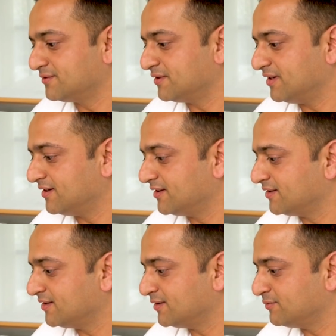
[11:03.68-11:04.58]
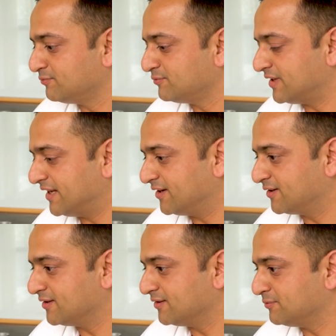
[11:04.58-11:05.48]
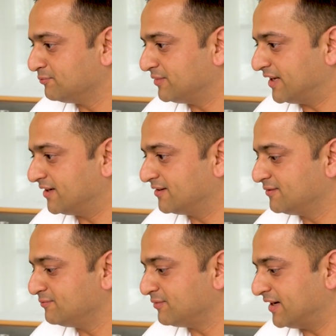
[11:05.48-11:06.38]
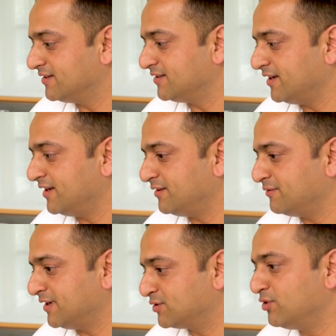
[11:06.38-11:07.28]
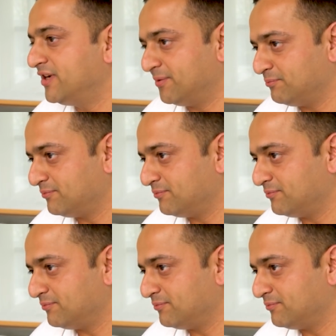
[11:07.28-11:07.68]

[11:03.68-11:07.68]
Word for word: uh, like uh, like I, I I told him,